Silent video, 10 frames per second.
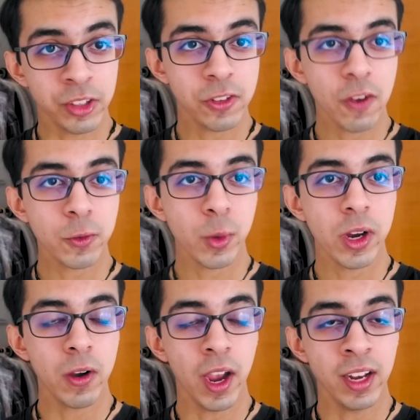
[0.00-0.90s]

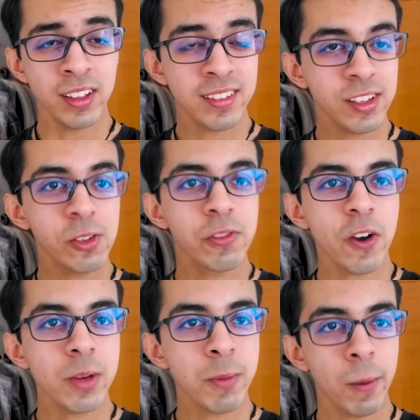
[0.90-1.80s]
software and it's still
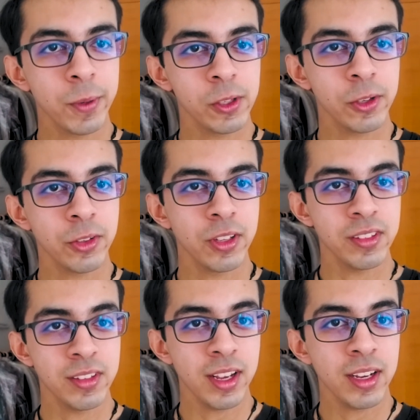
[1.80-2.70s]
very popular to this
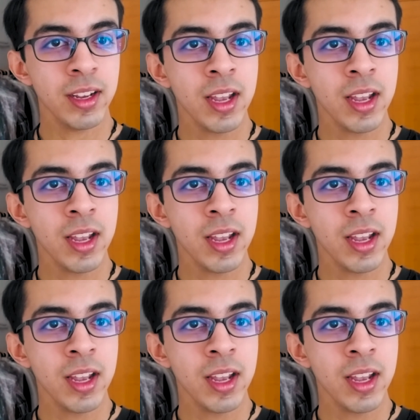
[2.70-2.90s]
day,